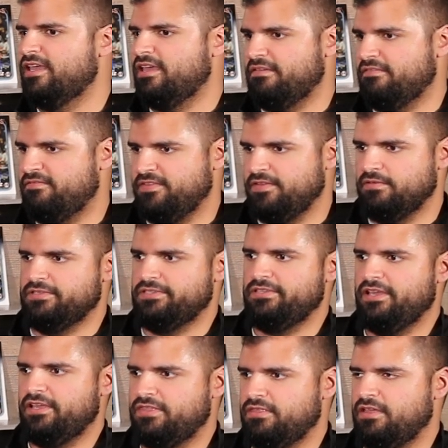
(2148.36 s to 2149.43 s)
it feels
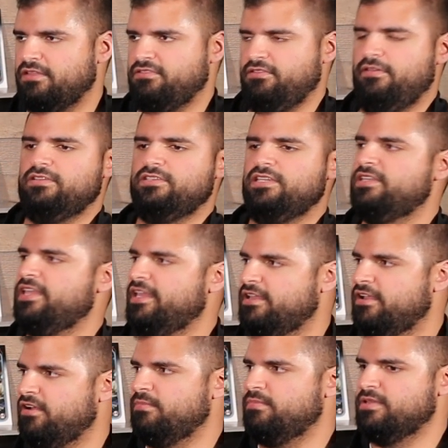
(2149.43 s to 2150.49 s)
like as long as they take
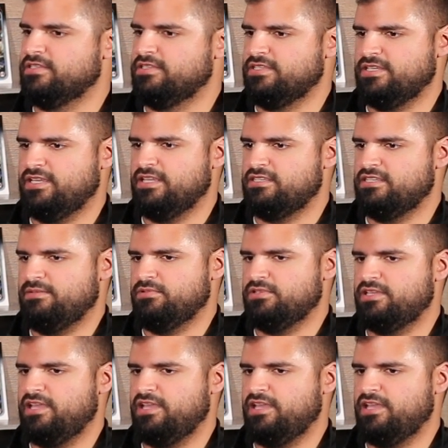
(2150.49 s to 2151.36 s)
care of business against Summers